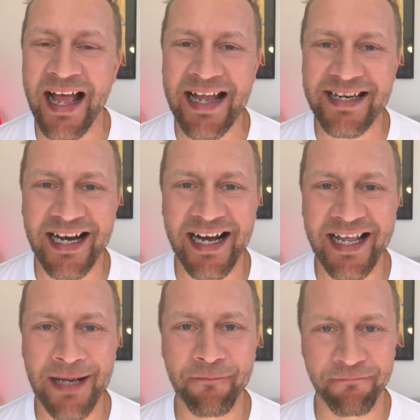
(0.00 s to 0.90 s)
and I
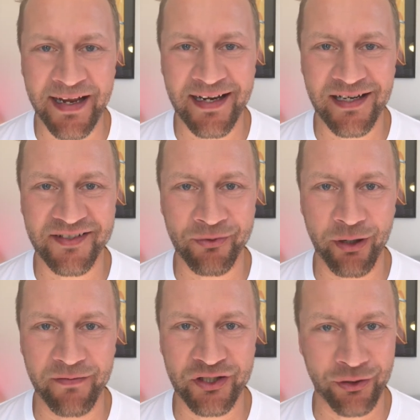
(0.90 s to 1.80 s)
am Finland's
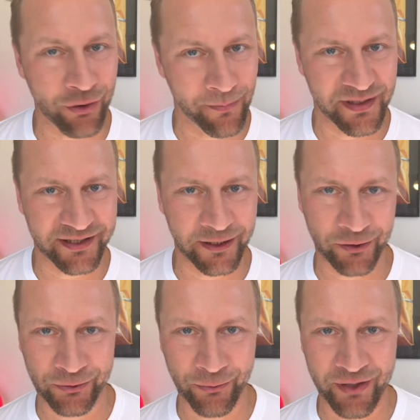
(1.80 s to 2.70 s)
Eurovision commentator
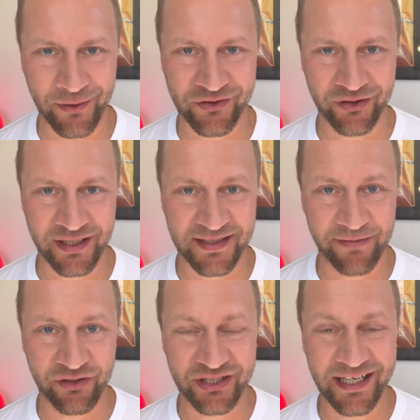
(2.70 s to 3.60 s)

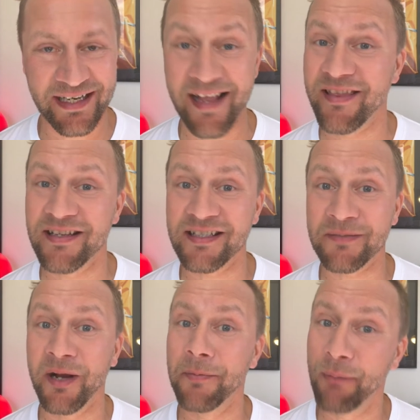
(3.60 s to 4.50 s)
2017 and this
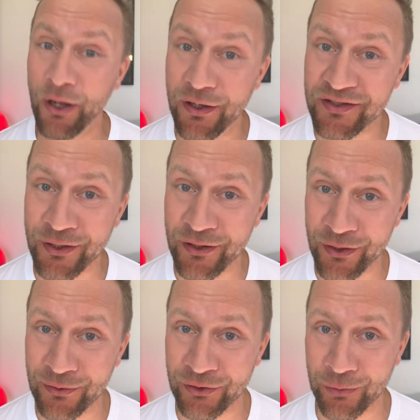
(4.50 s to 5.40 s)
is my personal
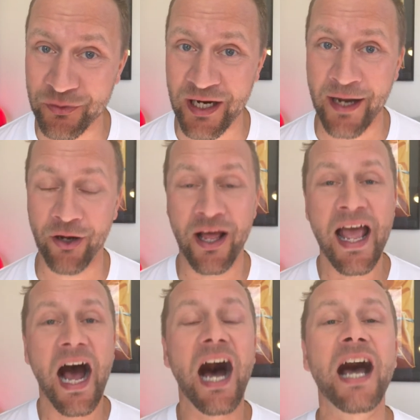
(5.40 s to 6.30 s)
YouTube channel.
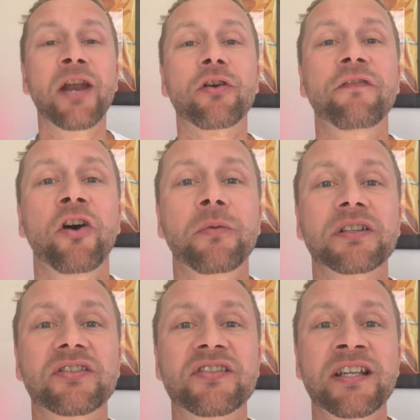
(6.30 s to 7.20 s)
I look
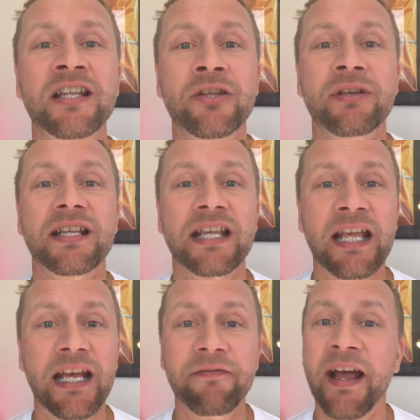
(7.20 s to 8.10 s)
forward to seeing you in
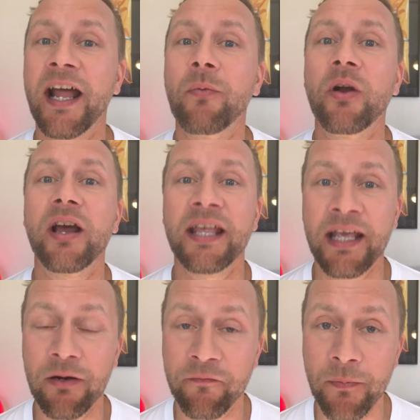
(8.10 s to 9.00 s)
Kiev and I wanna
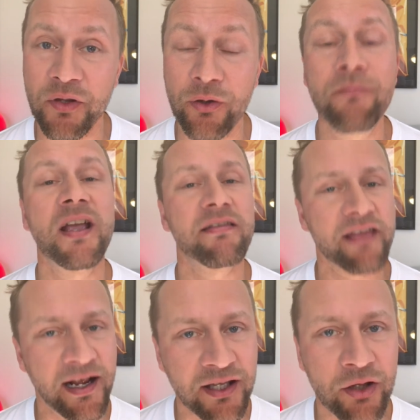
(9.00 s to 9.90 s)
hear from you.
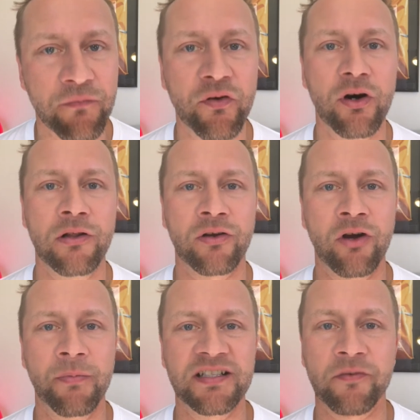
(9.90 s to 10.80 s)
Thank you for all the
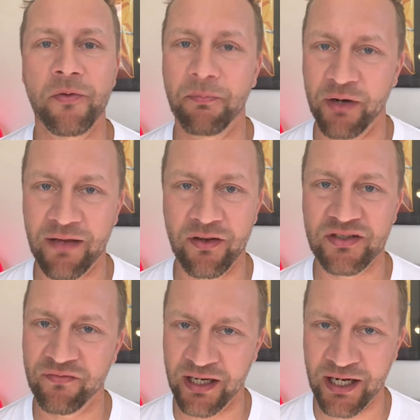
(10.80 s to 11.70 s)
comments from the
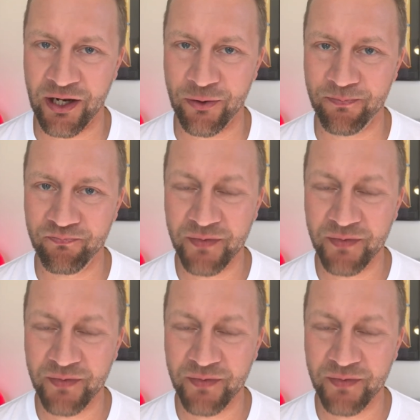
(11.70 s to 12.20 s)
previous video.